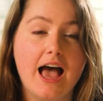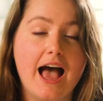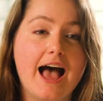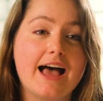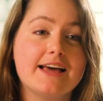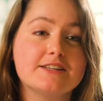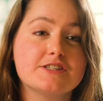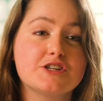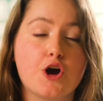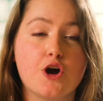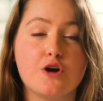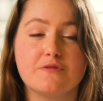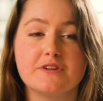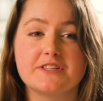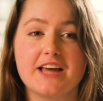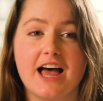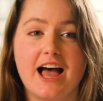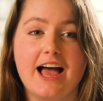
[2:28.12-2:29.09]
And over
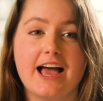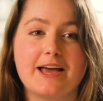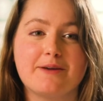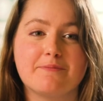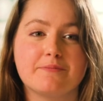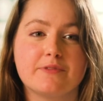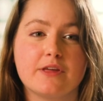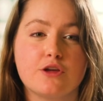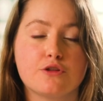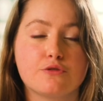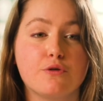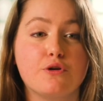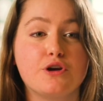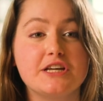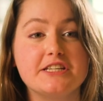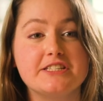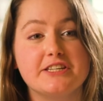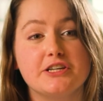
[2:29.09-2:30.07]
time, through
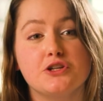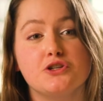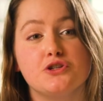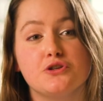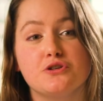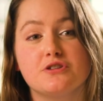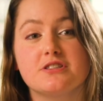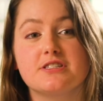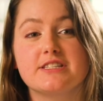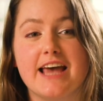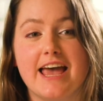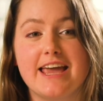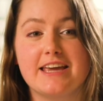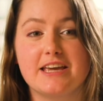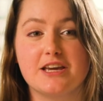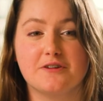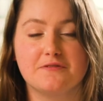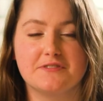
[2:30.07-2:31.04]
continued
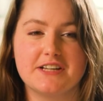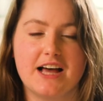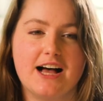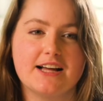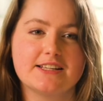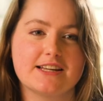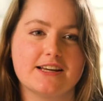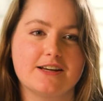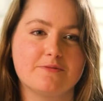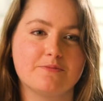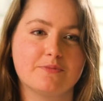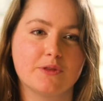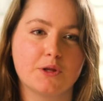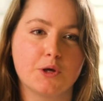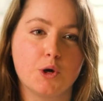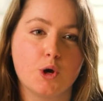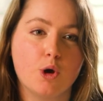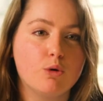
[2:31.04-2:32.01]
taking of data,
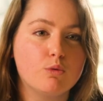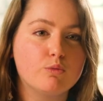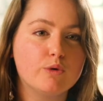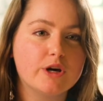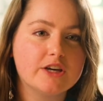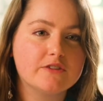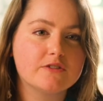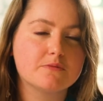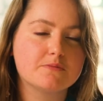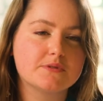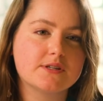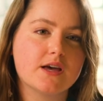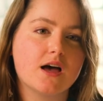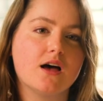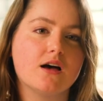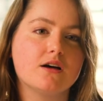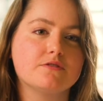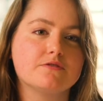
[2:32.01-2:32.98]
we've
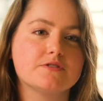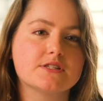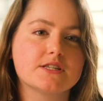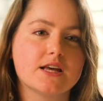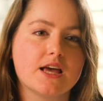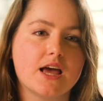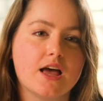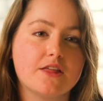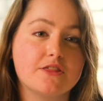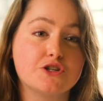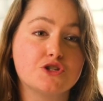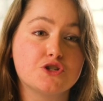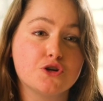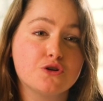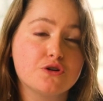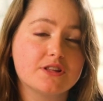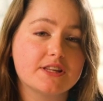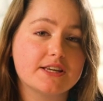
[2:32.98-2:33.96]
observed that
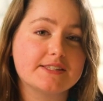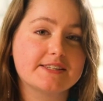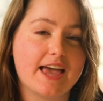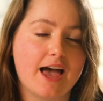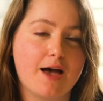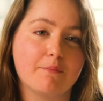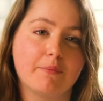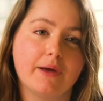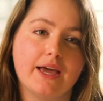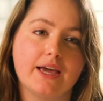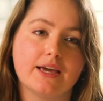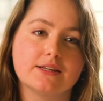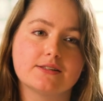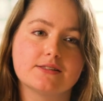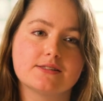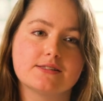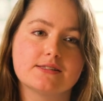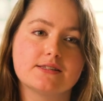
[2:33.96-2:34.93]
due to these
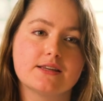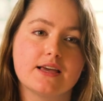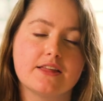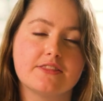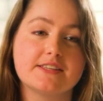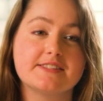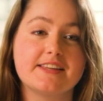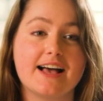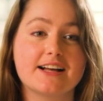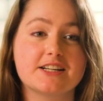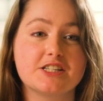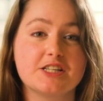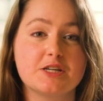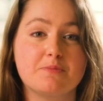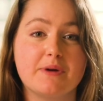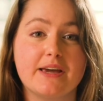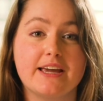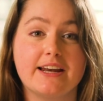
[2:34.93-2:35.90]
campaigns, there's actually
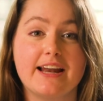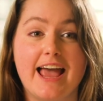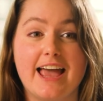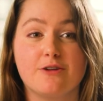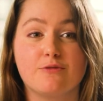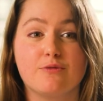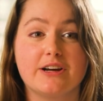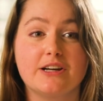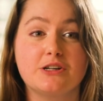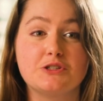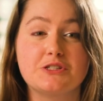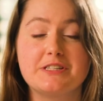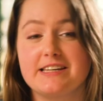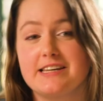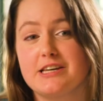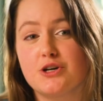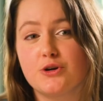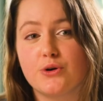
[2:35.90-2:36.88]
been a real
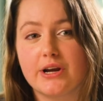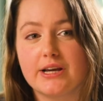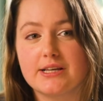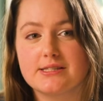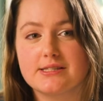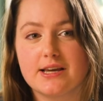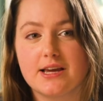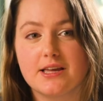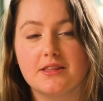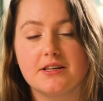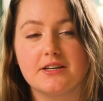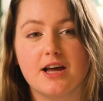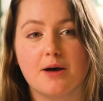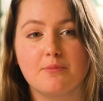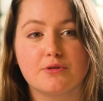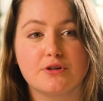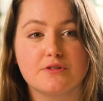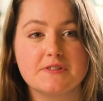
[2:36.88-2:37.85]
decrease in the
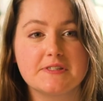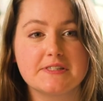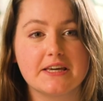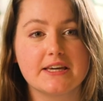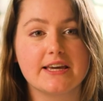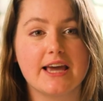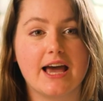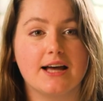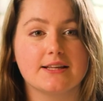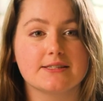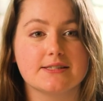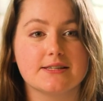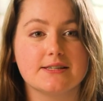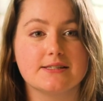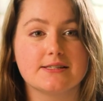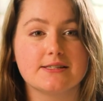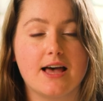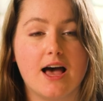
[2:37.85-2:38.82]
number of skin
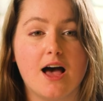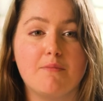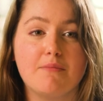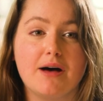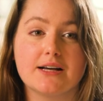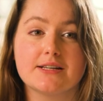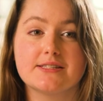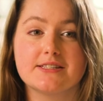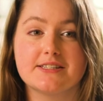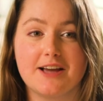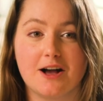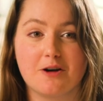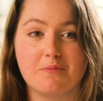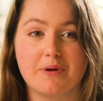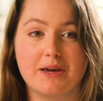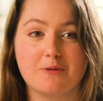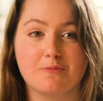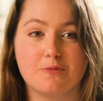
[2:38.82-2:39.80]
cancers amongst young
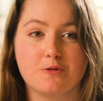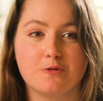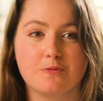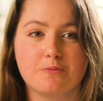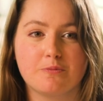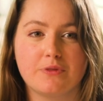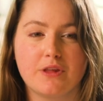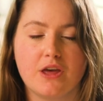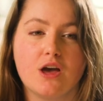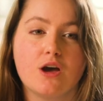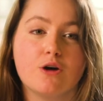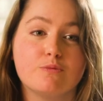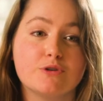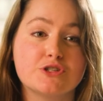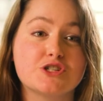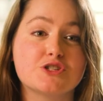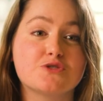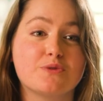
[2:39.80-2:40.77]
people,
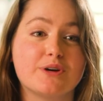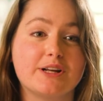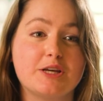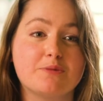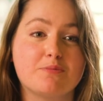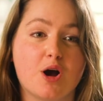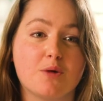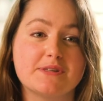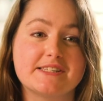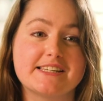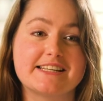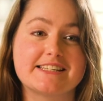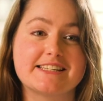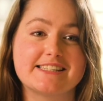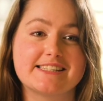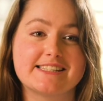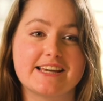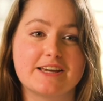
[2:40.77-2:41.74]
which is really promising to
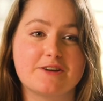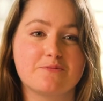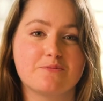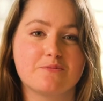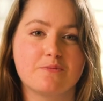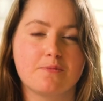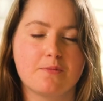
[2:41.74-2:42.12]
see.